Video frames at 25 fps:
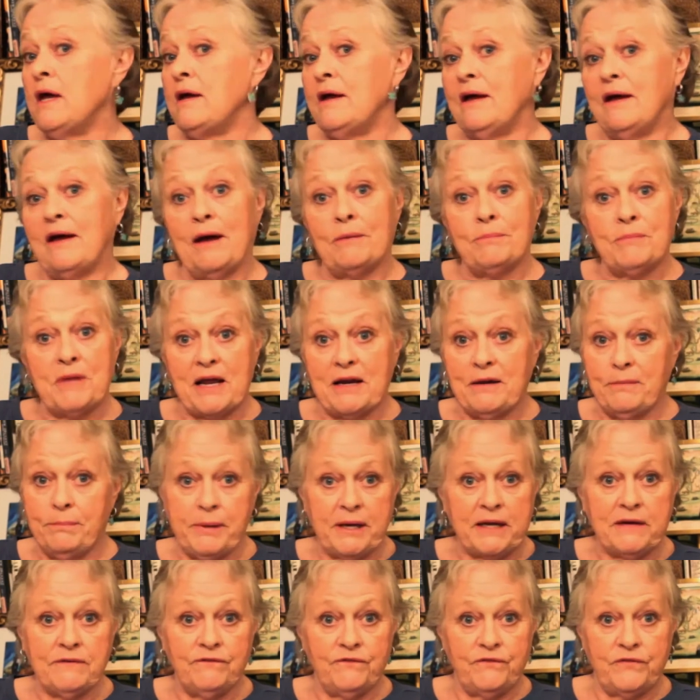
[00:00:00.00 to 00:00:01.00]
I'm not a
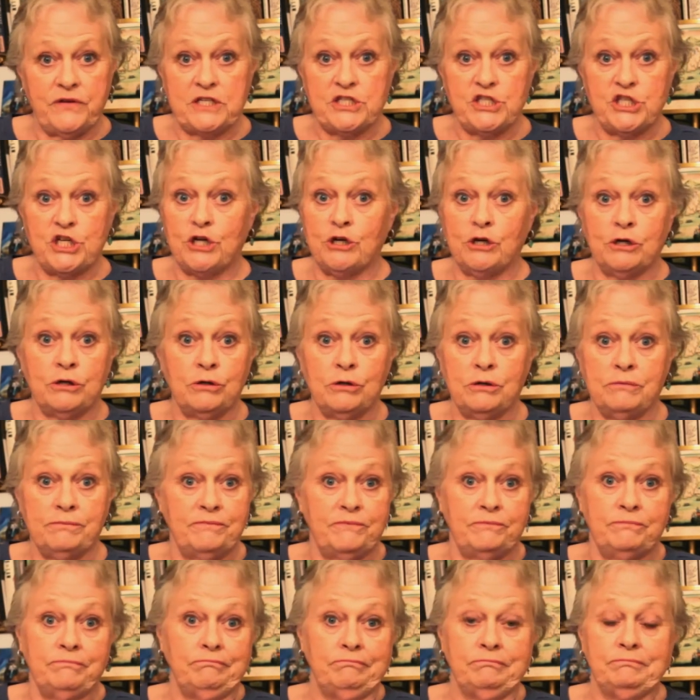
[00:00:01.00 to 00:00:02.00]
big fisher.
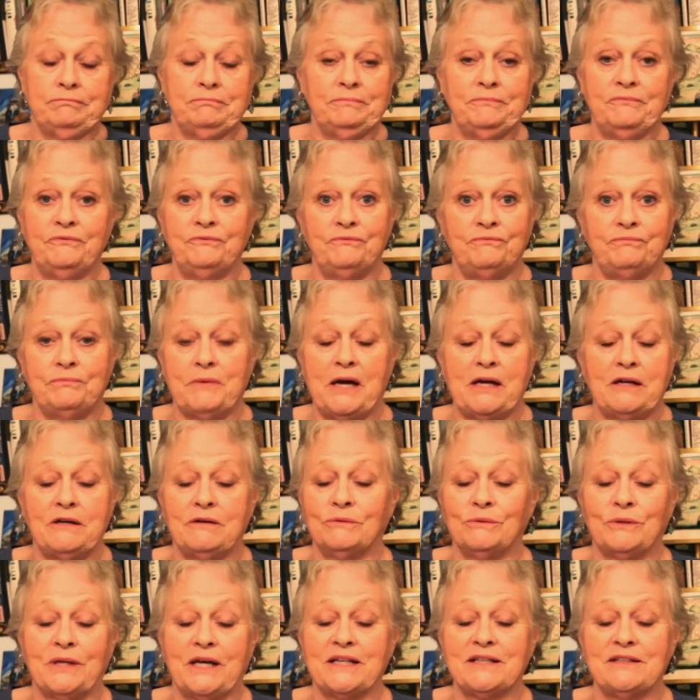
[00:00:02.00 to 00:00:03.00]
I
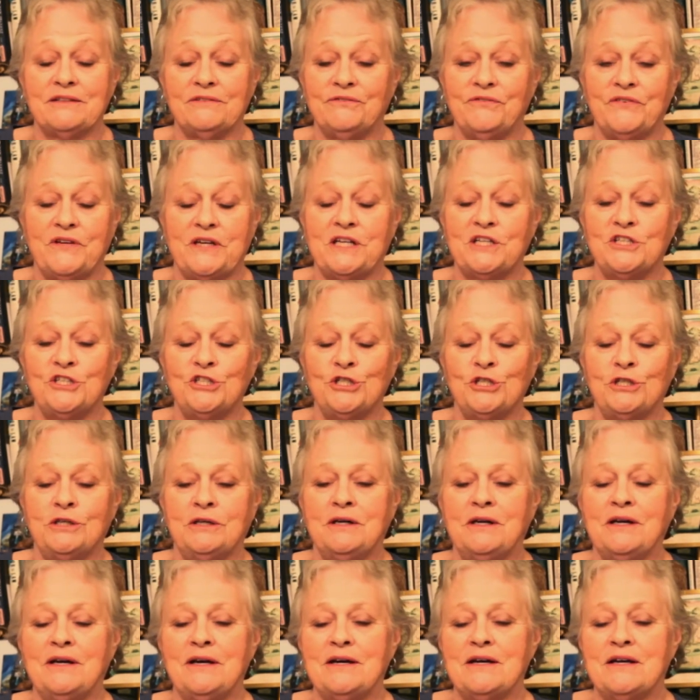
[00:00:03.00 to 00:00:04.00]
don't like to fish,
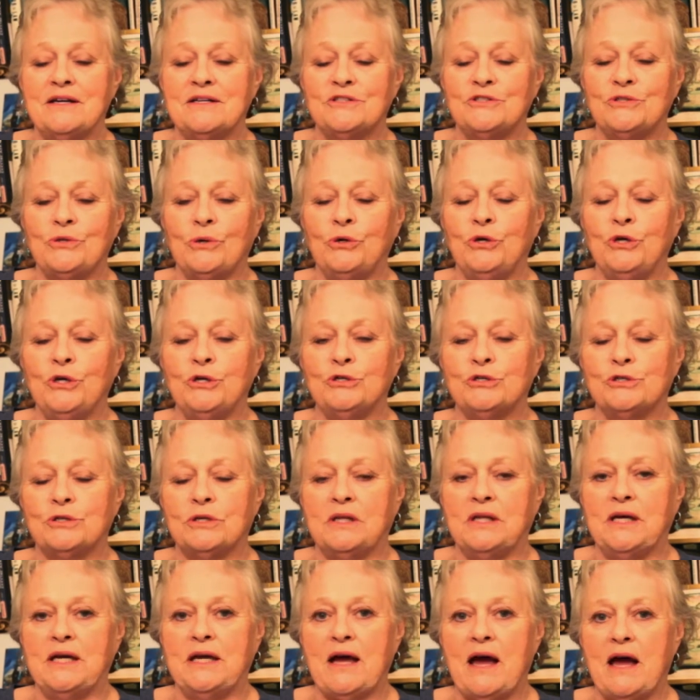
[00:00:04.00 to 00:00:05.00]
so
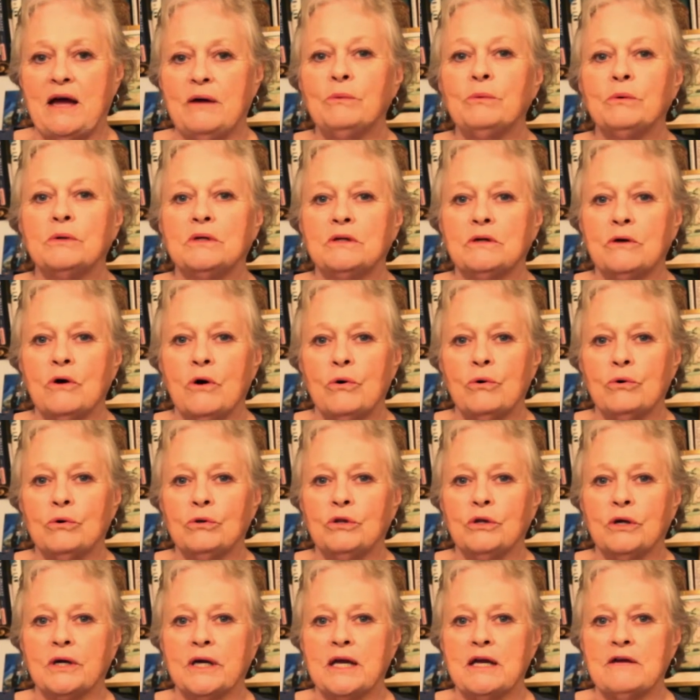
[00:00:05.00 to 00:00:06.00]
usually I will go
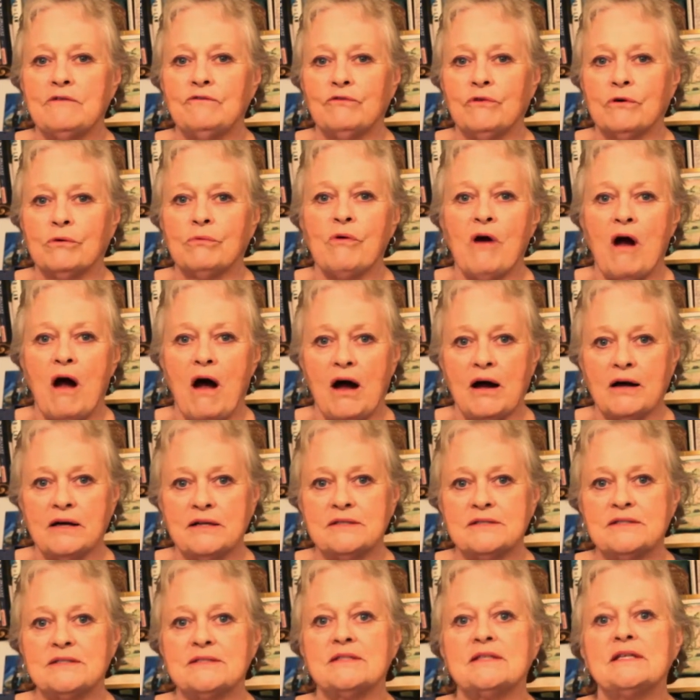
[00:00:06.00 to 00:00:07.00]
looking for
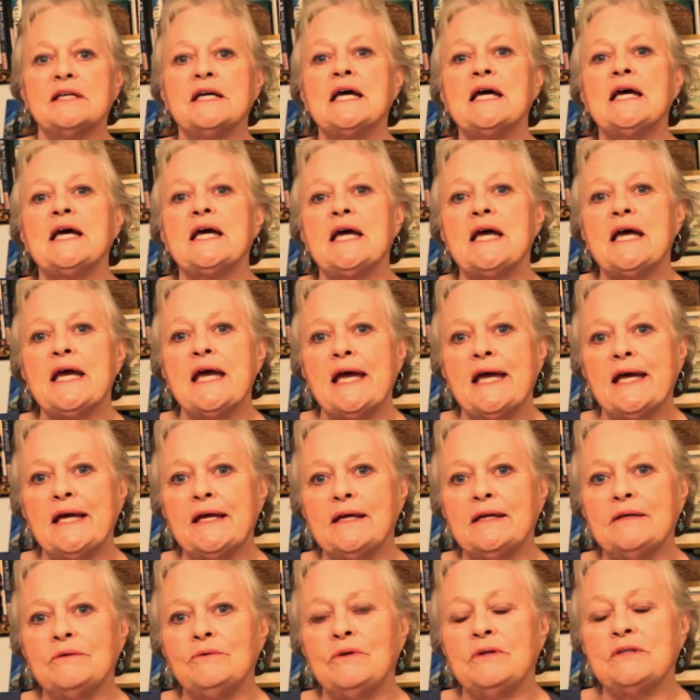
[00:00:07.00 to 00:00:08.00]
rocks
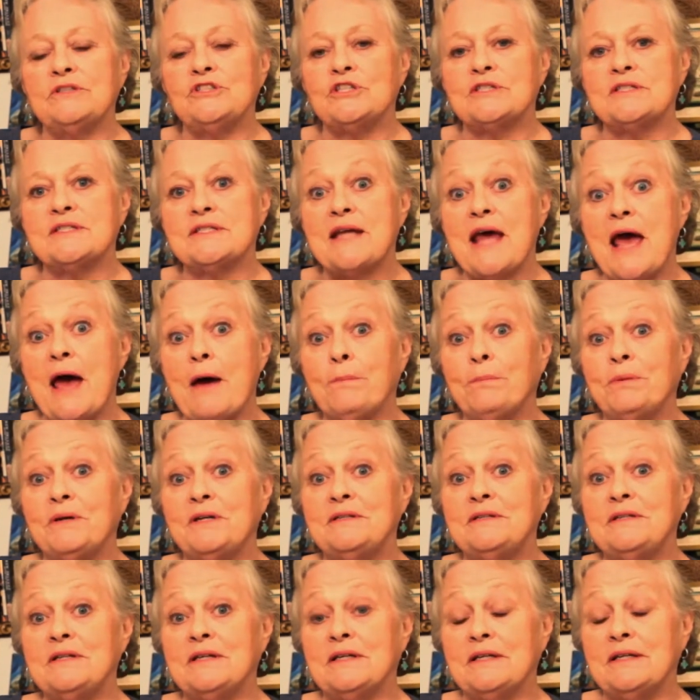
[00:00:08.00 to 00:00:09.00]
and just
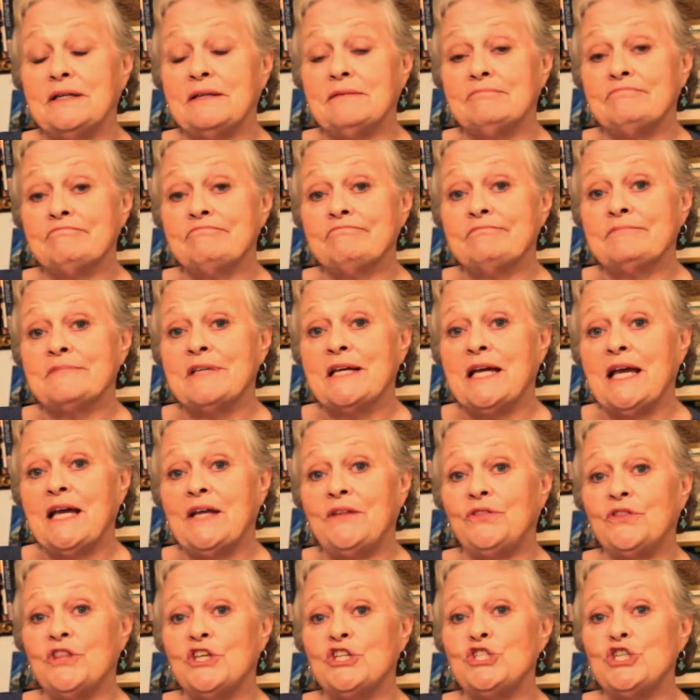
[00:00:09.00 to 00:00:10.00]
happened to
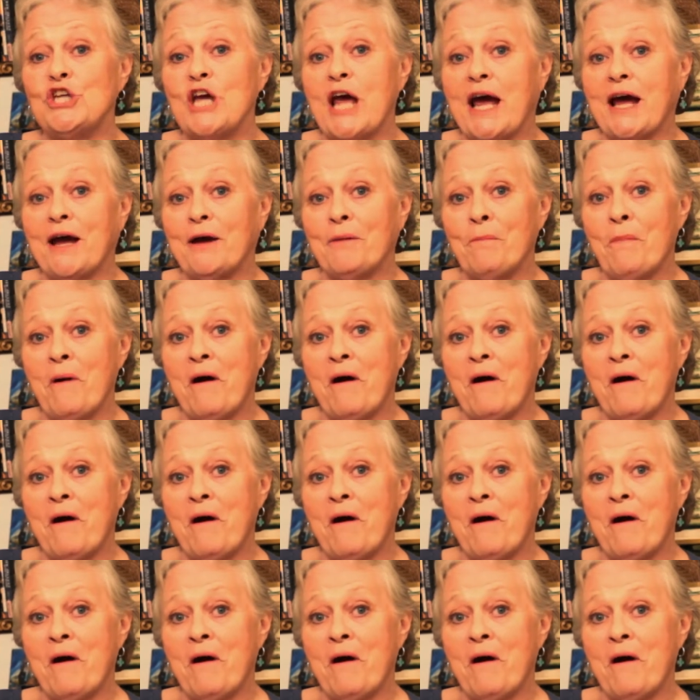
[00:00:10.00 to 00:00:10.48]
hit the jackpot.